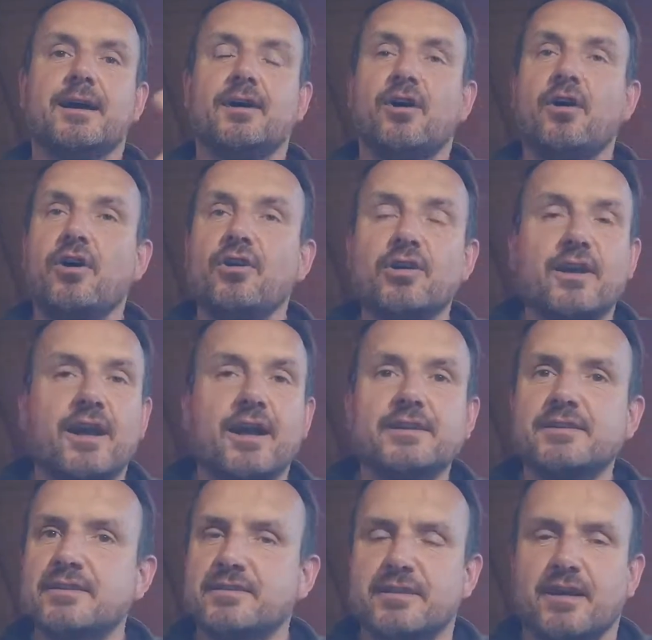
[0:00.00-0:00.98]
all
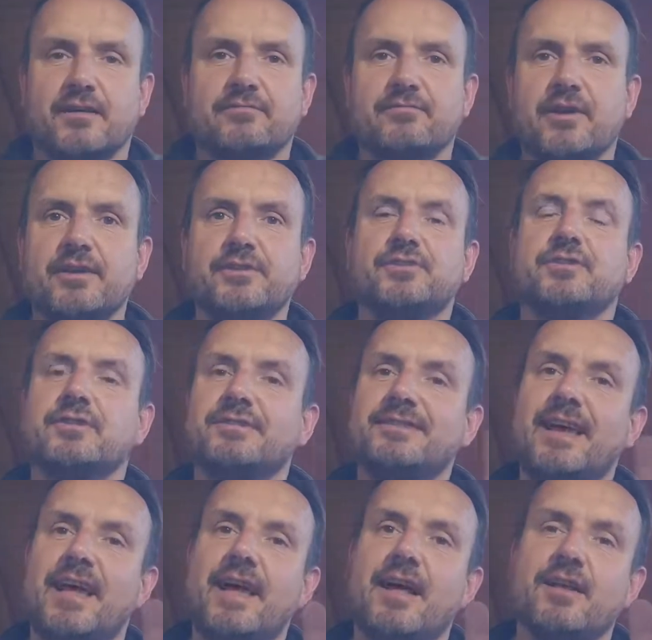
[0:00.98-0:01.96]
kinds of stuff, right? You can
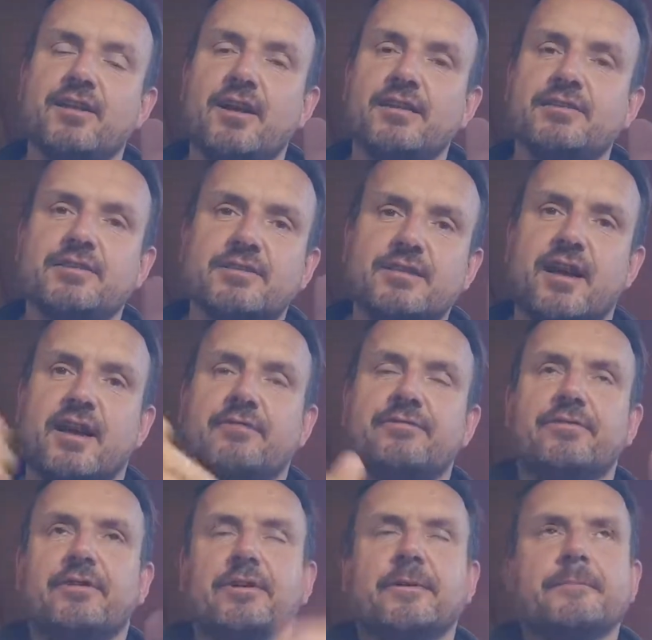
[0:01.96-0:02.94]
tell lots of stuff.
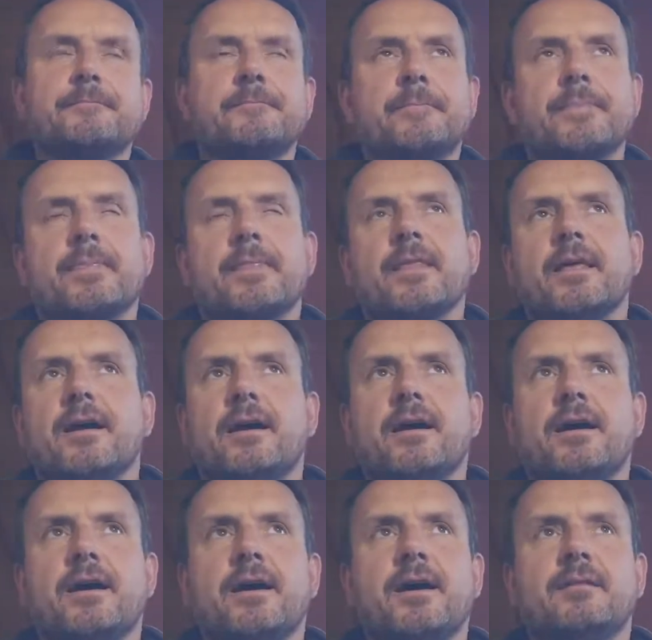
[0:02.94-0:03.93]

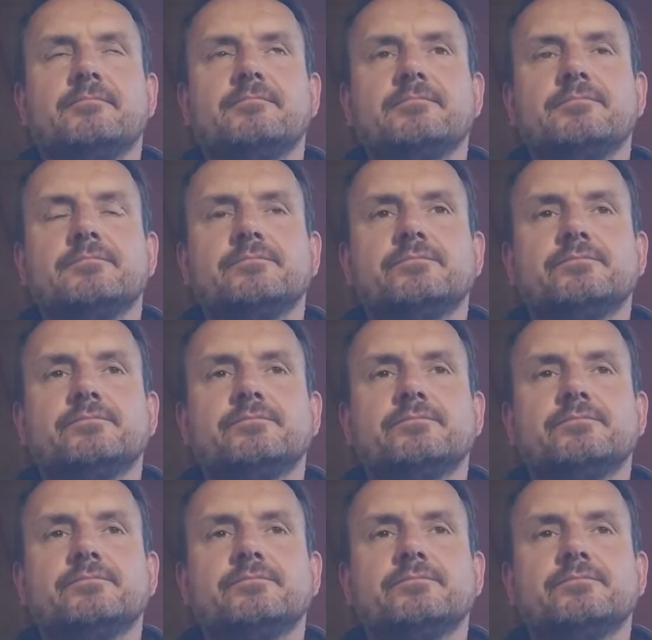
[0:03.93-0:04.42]
But